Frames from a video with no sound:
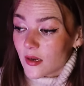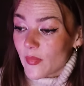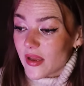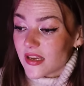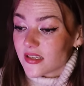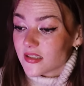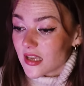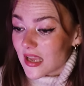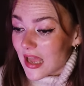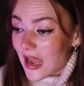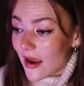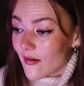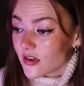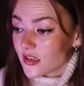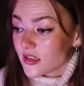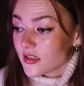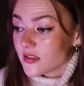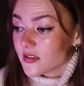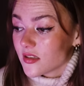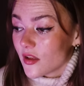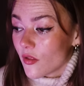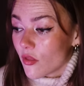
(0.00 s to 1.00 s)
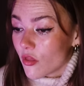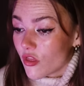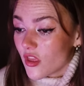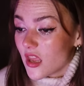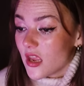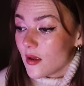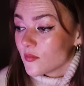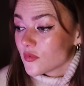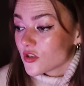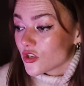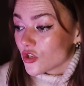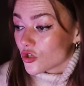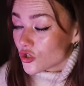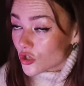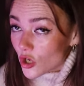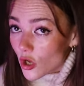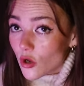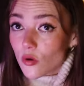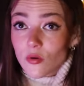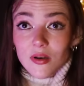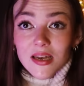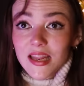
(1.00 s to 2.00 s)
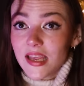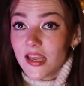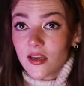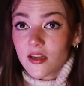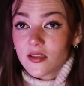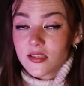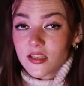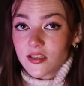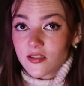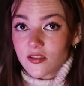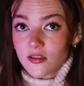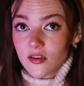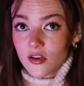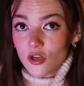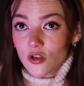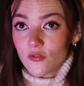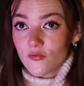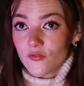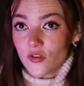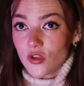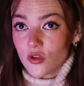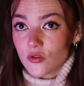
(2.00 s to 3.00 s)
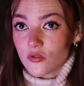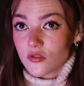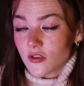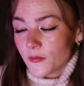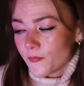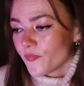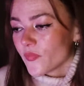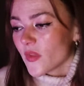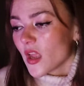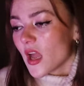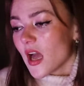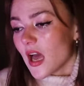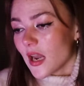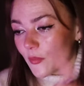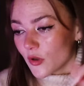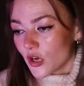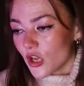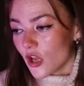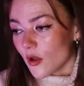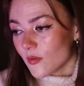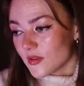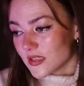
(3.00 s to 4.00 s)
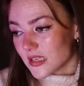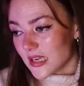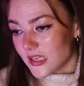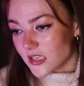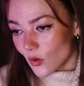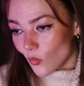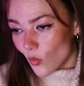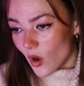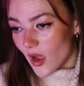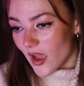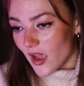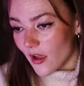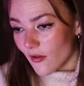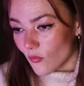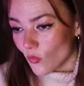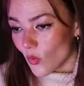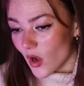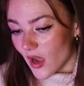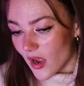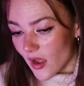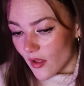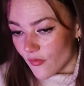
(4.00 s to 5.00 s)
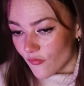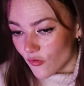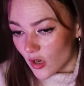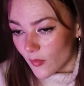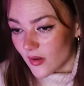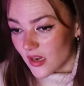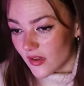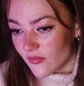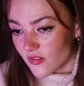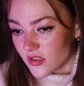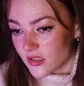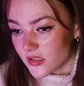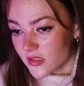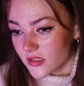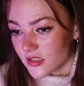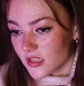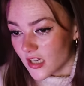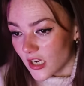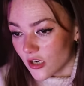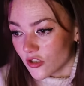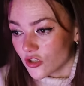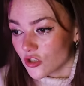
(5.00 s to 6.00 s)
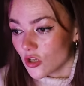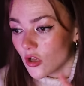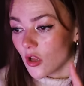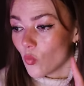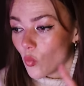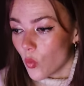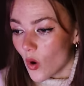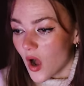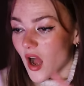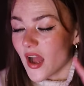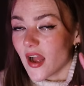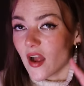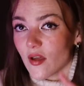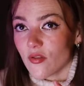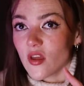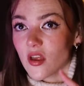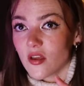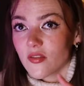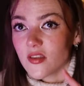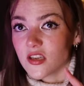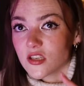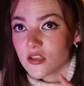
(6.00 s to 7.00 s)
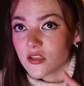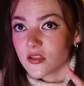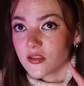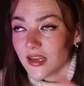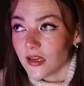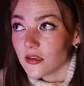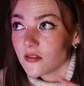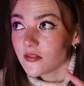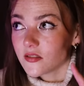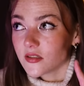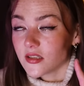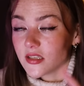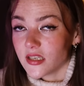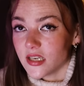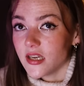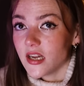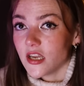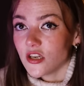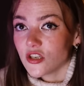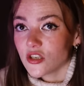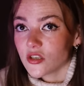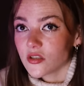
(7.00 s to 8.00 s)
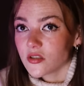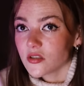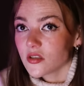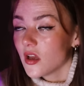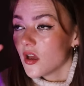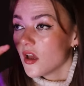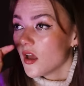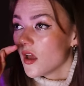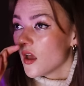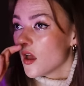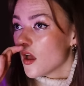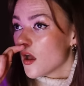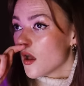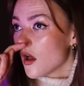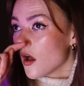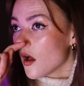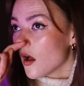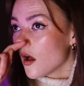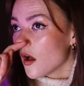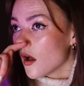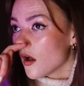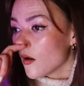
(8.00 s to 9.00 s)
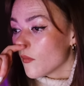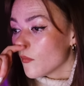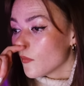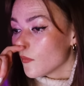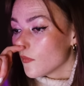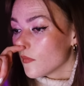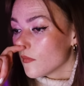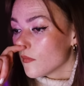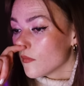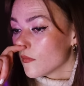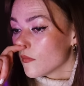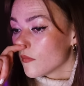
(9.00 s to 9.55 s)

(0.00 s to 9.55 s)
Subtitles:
and makes the characters and themes totally inconsistent and confused. And I'm going to go into later why I fully believe this is intentional and why I think this sells to teenagers. But